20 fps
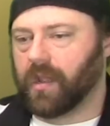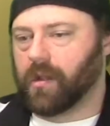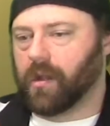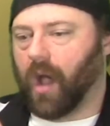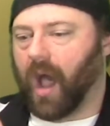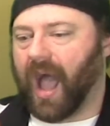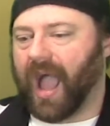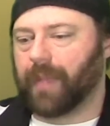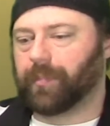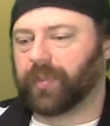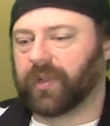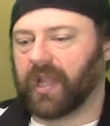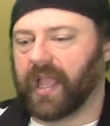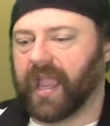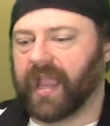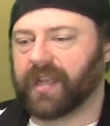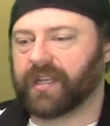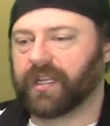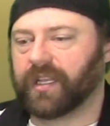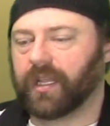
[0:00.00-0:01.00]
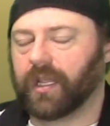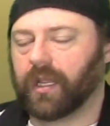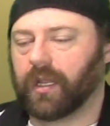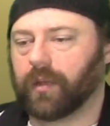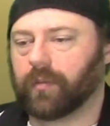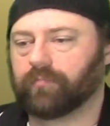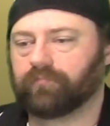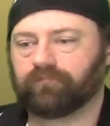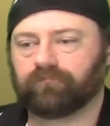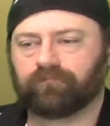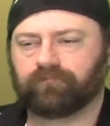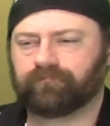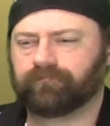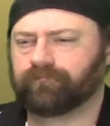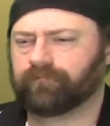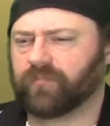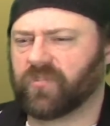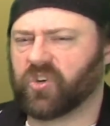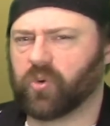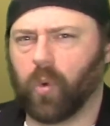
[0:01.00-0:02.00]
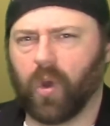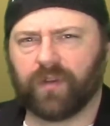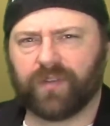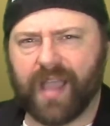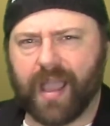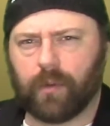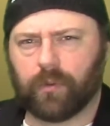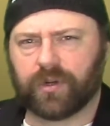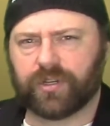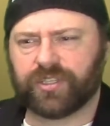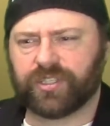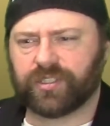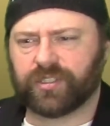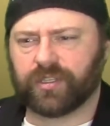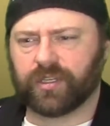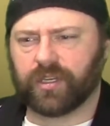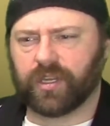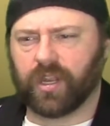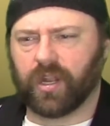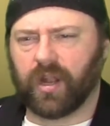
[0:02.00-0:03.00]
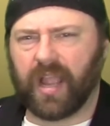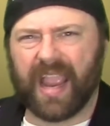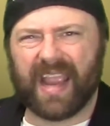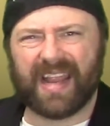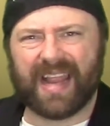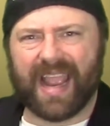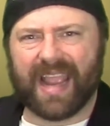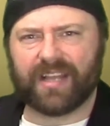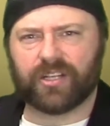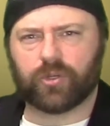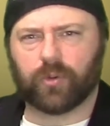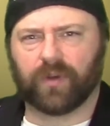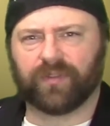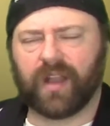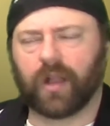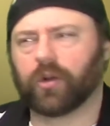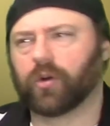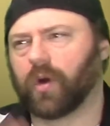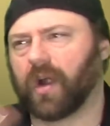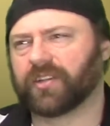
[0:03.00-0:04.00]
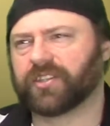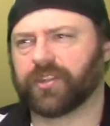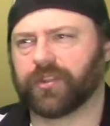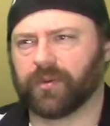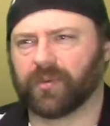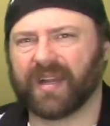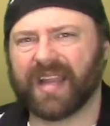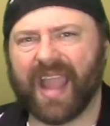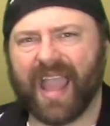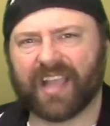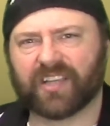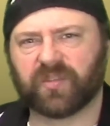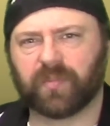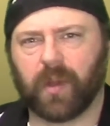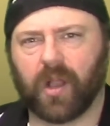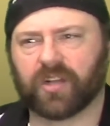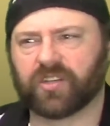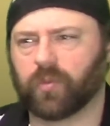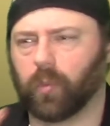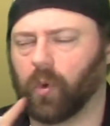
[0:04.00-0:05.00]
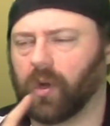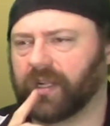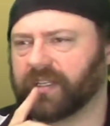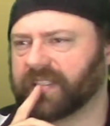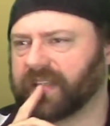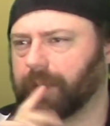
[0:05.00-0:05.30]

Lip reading: I played 12 hours, 12, across 3 Xbox Ones.